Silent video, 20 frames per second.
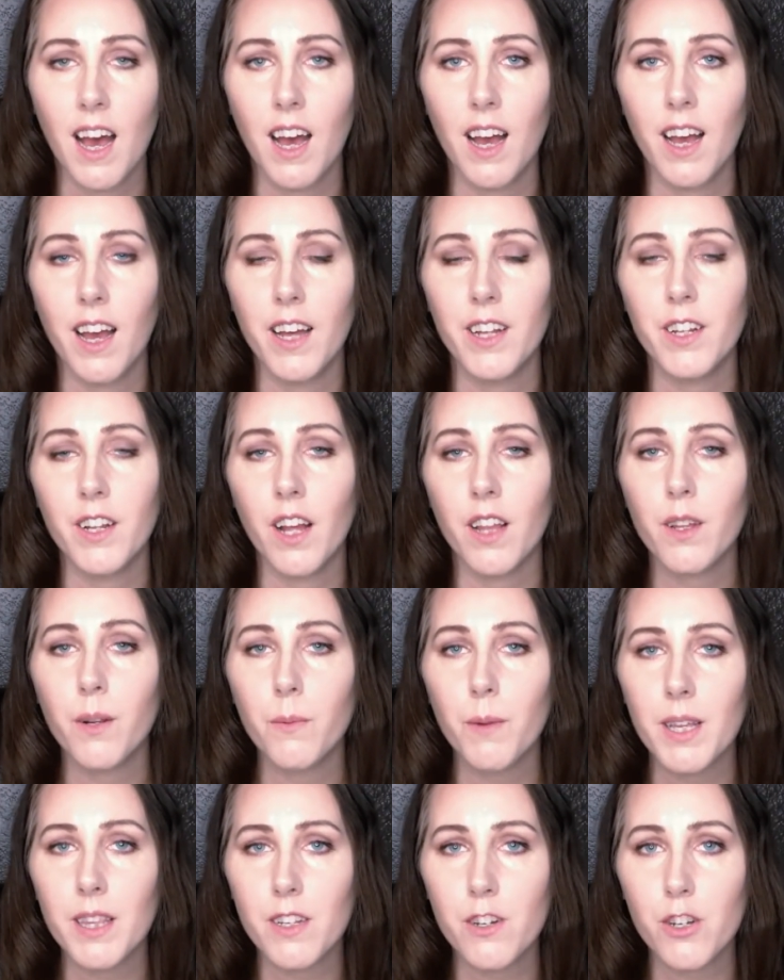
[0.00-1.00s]

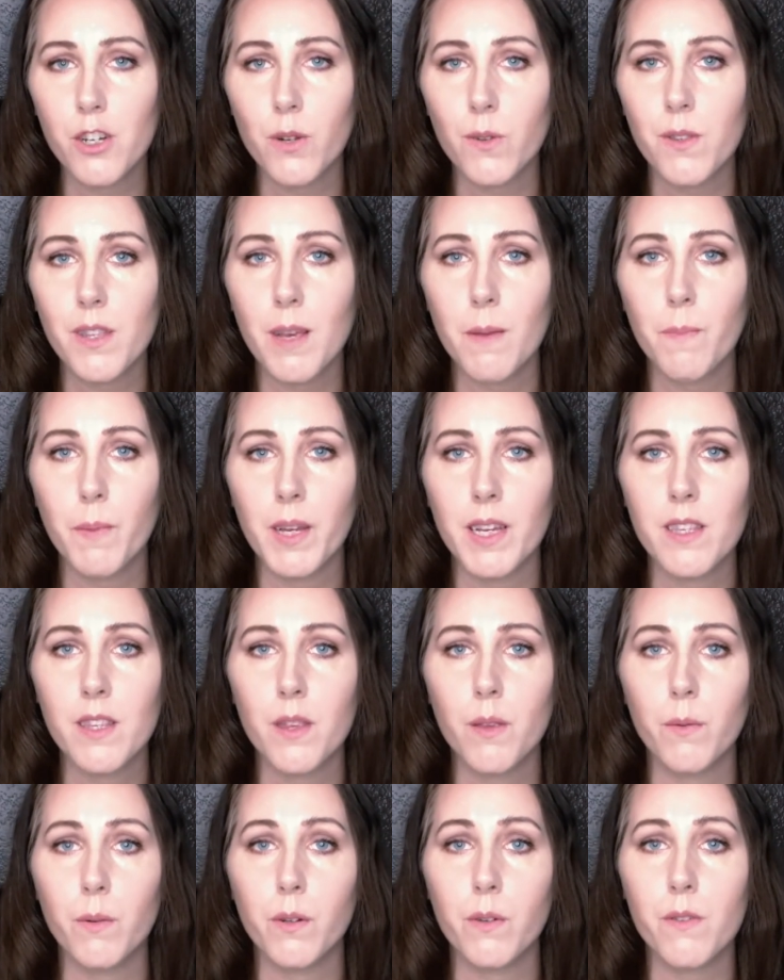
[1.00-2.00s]
Another way this shows up is
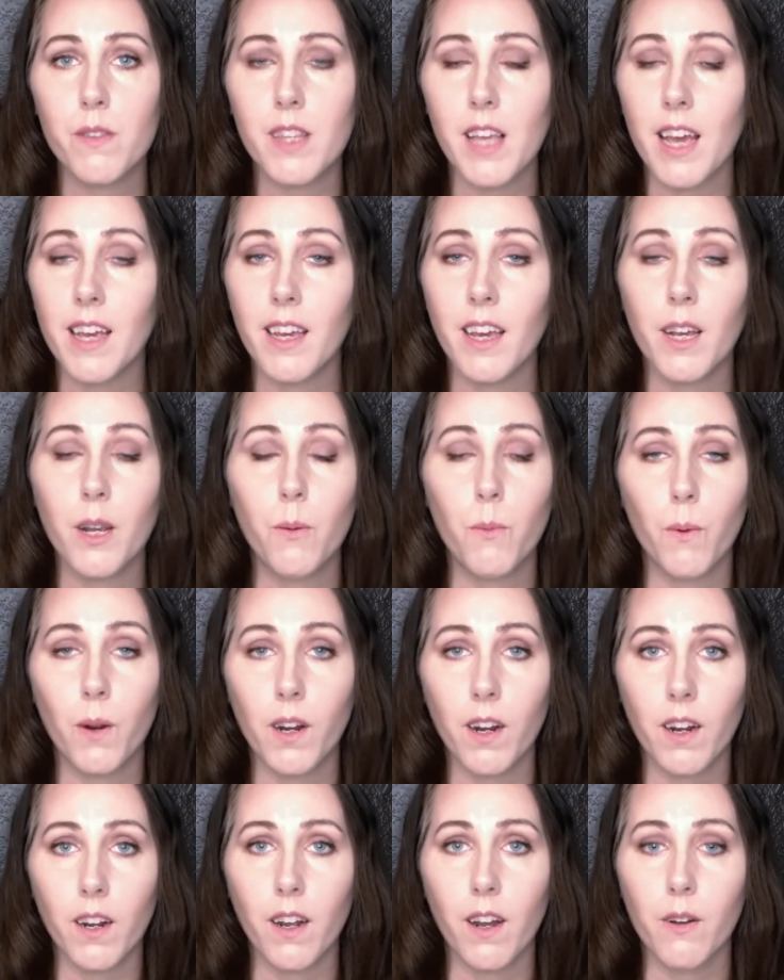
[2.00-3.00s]
through psychic
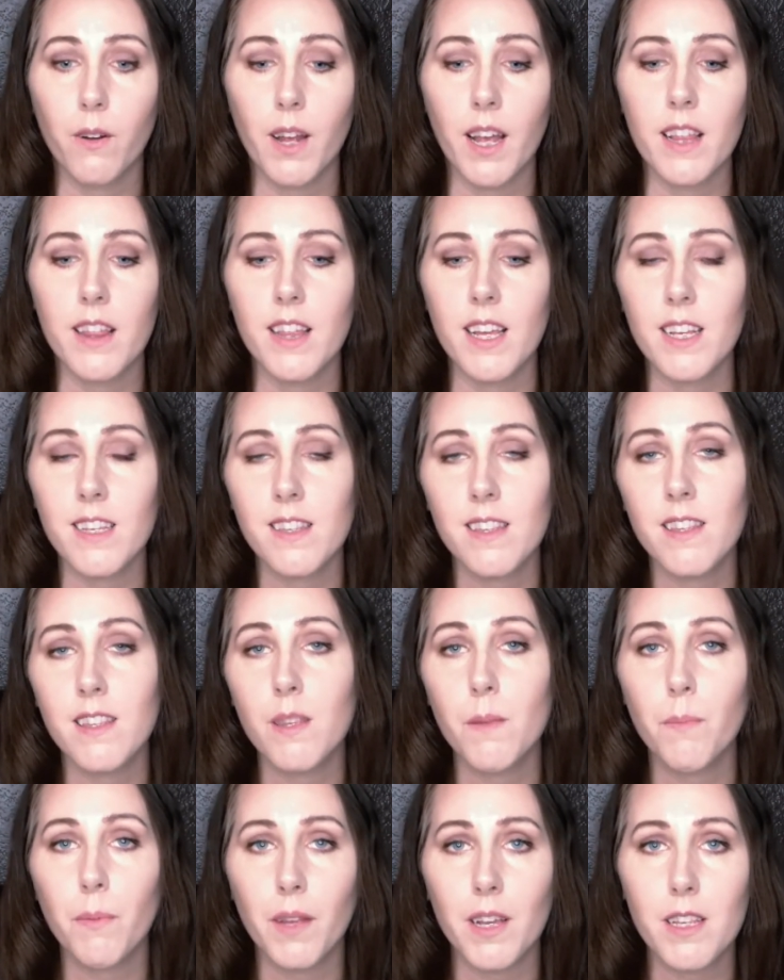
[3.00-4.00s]
work. Okay, this
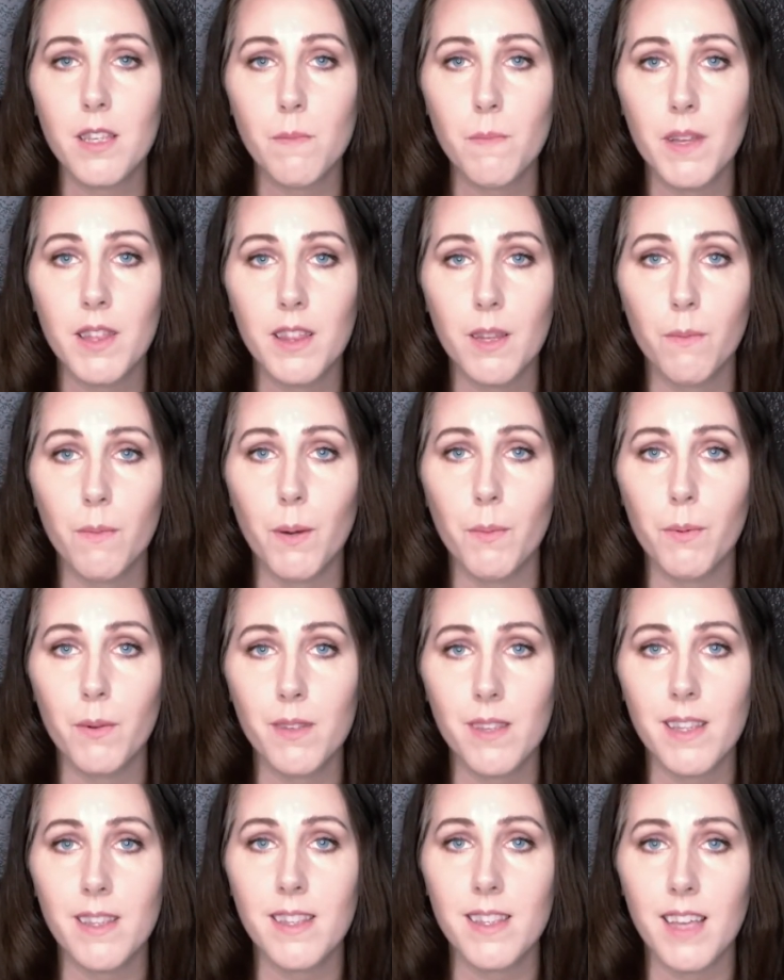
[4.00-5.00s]
is the placement that
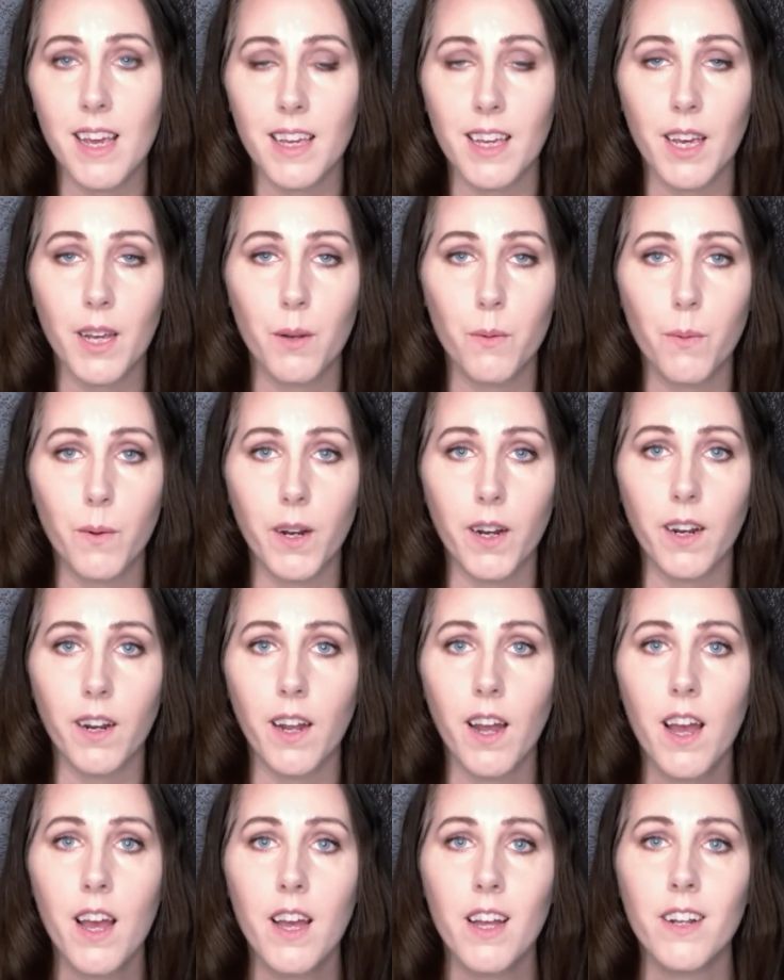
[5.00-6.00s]
represents psychic
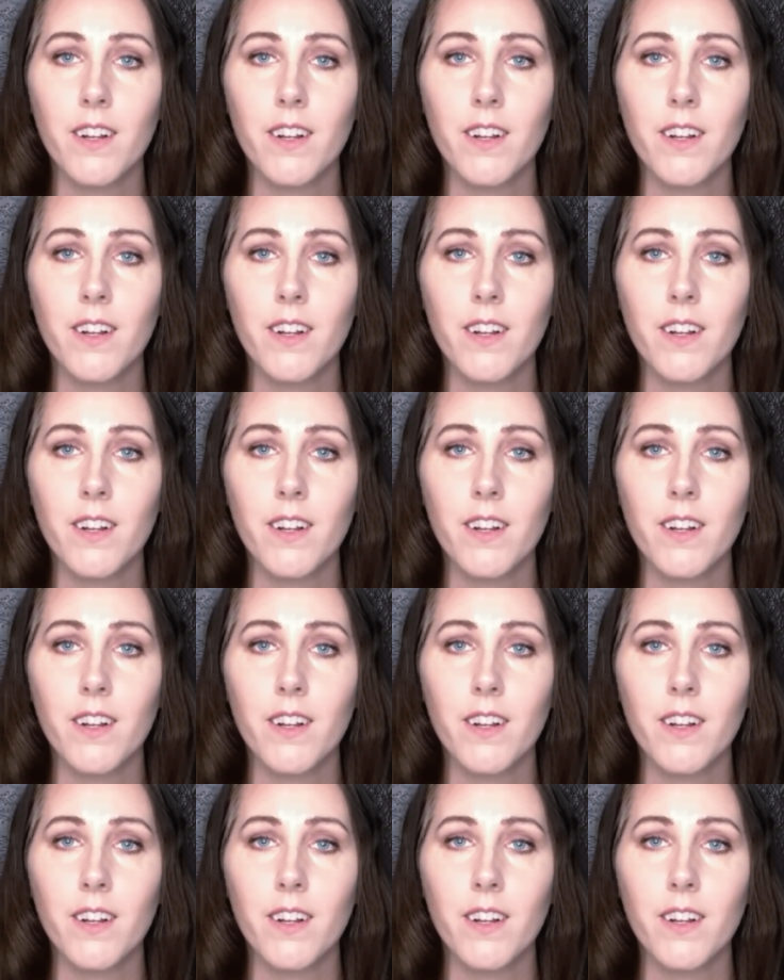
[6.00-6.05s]
work.